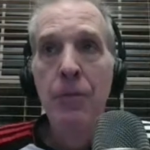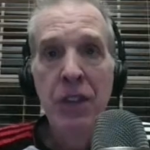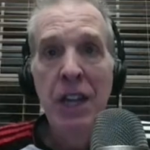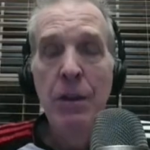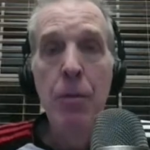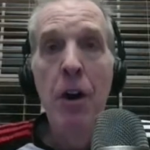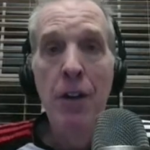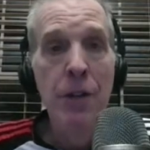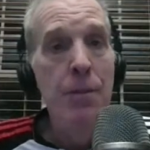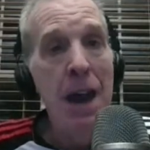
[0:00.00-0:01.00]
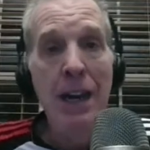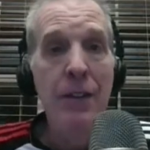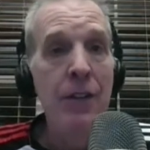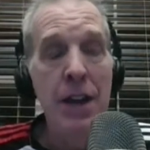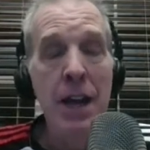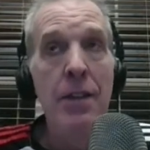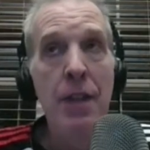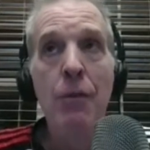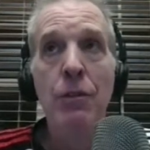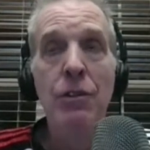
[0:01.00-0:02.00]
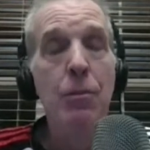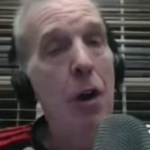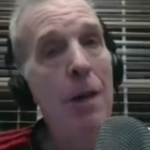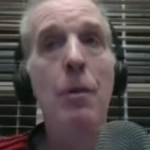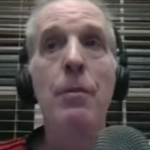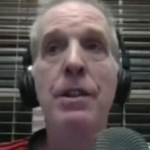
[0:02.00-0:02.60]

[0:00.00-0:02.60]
get the ball in the back of the net, and that was a problem.